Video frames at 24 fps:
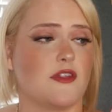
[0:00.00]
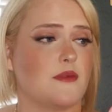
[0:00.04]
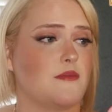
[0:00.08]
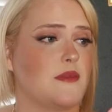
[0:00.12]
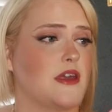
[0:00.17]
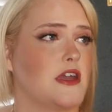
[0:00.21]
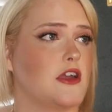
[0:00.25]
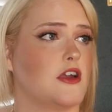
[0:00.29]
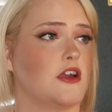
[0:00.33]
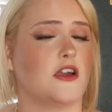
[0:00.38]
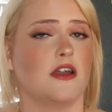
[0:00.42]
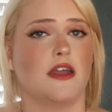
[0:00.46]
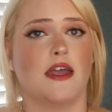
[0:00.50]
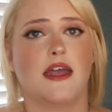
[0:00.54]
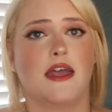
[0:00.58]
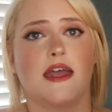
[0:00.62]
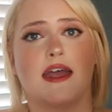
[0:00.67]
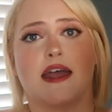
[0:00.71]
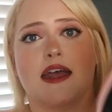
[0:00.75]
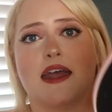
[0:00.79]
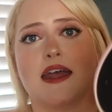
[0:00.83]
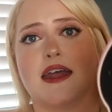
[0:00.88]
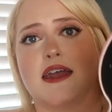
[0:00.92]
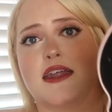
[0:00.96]
the mirror.
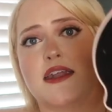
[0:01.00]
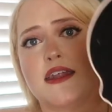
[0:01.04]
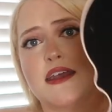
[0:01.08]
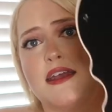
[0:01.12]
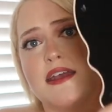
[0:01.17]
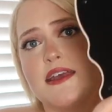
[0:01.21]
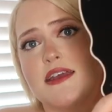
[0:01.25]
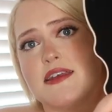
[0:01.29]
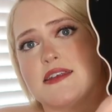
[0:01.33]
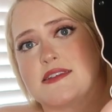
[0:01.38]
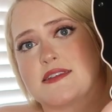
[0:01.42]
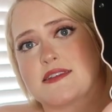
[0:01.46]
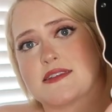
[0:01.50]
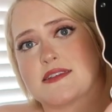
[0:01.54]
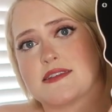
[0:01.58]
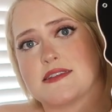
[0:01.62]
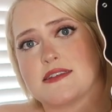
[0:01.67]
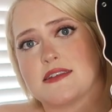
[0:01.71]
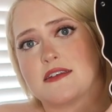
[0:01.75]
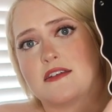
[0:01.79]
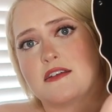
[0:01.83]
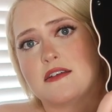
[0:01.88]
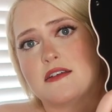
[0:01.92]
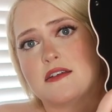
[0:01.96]
It is